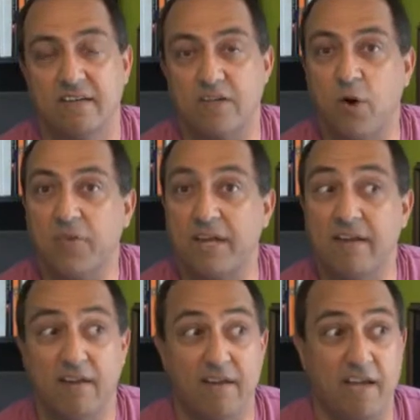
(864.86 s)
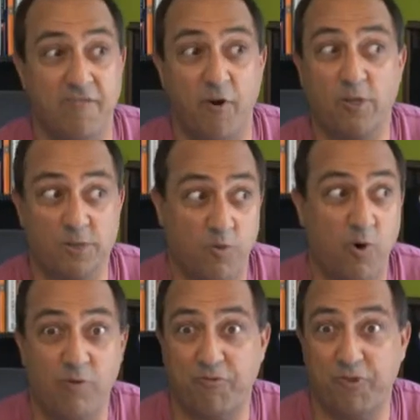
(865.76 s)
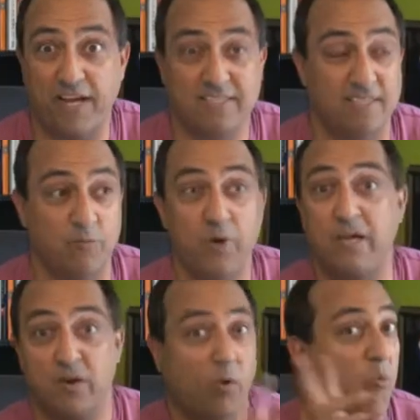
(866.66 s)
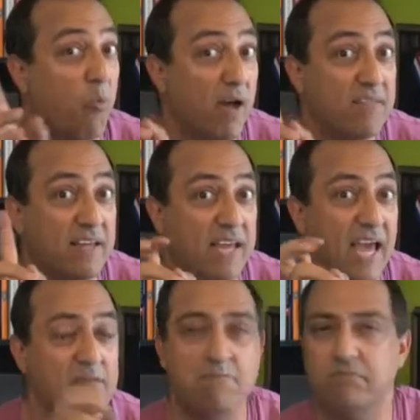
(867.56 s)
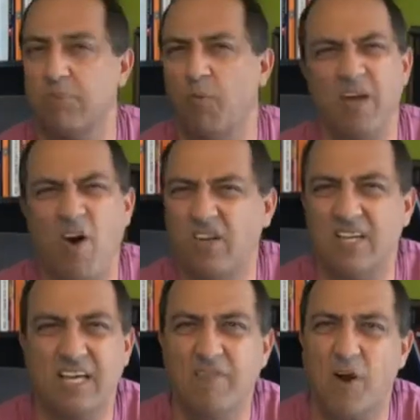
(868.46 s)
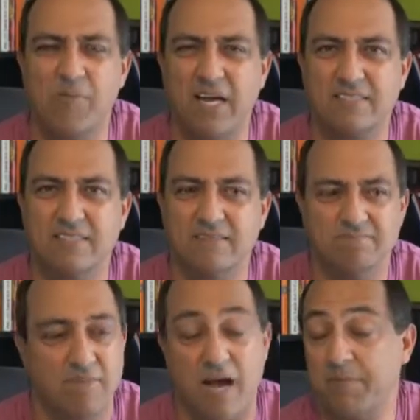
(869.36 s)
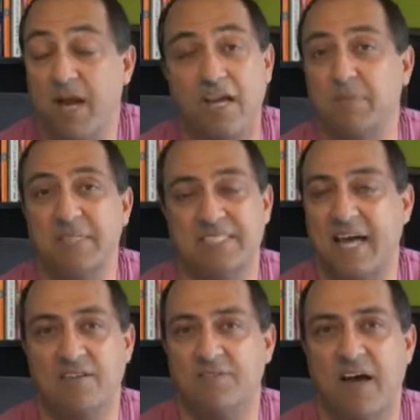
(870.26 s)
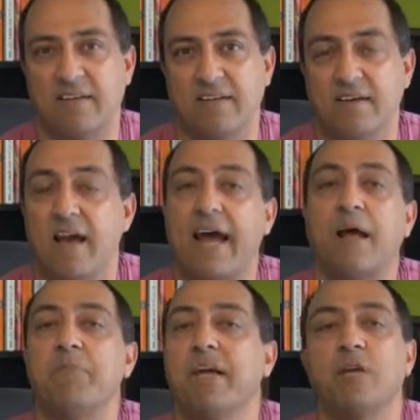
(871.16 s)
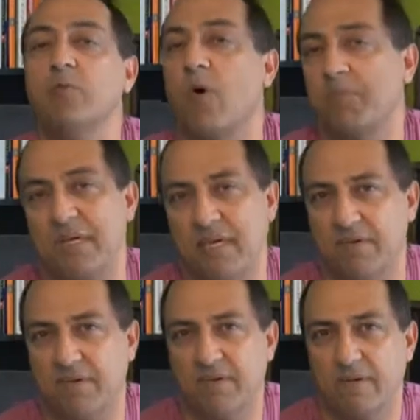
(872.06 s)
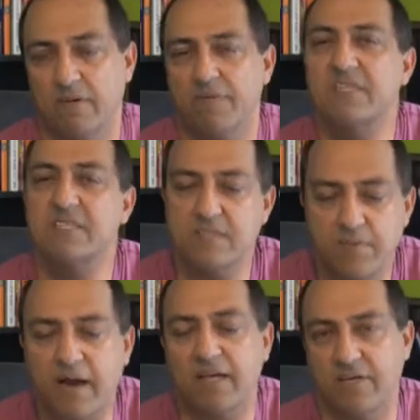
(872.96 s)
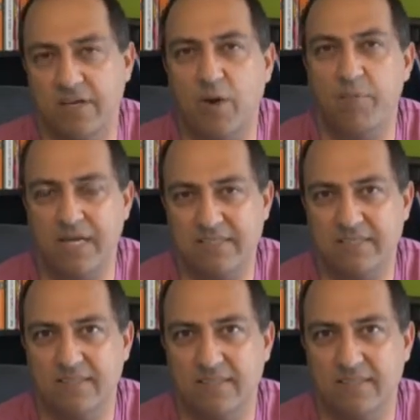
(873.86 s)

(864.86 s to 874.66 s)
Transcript: know that if our score reflects that we won the game, but we all didn't give our best, I'm not going to be satisfied, and I bet you won't be either. This is about giving our best.